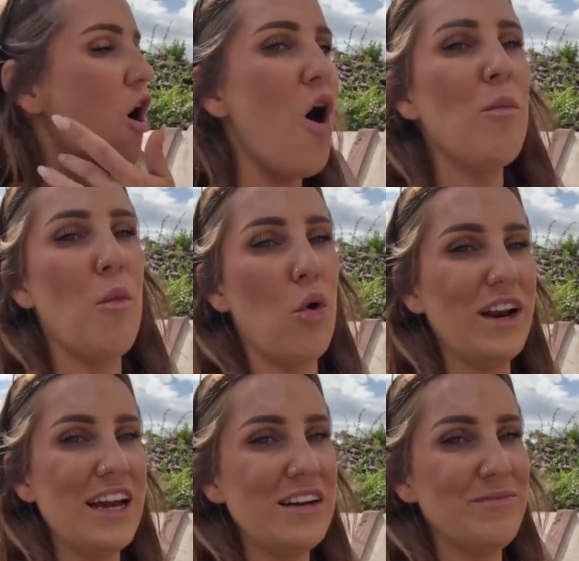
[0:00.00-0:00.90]
All
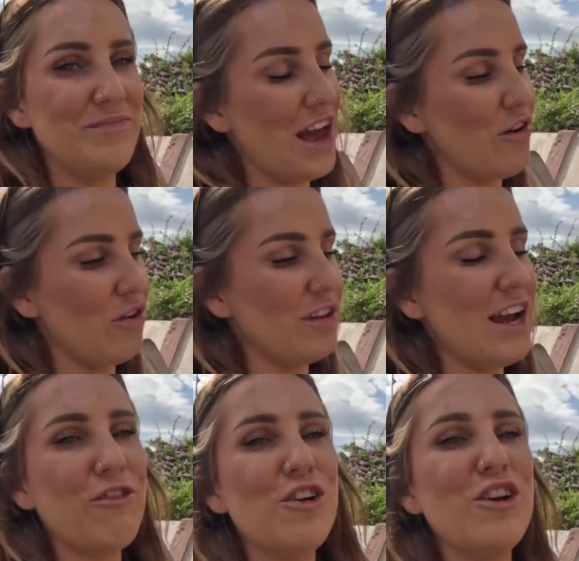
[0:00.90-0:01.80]
morning and
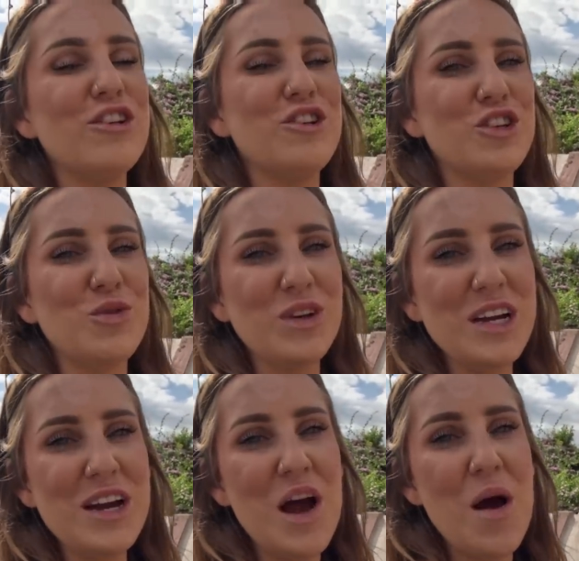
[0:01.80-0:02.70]
early afternoon, it's usually
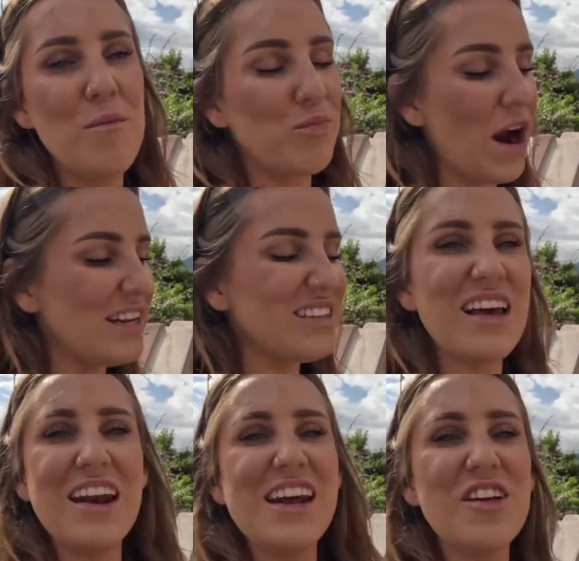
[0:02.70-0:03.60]
really bright,
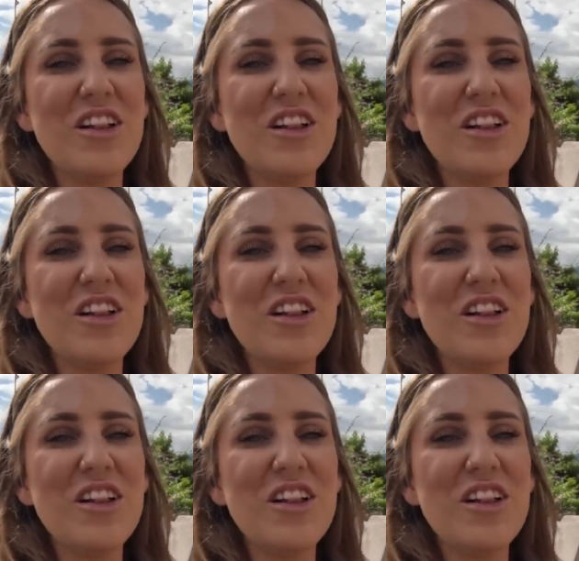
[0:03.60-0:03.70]
sunny.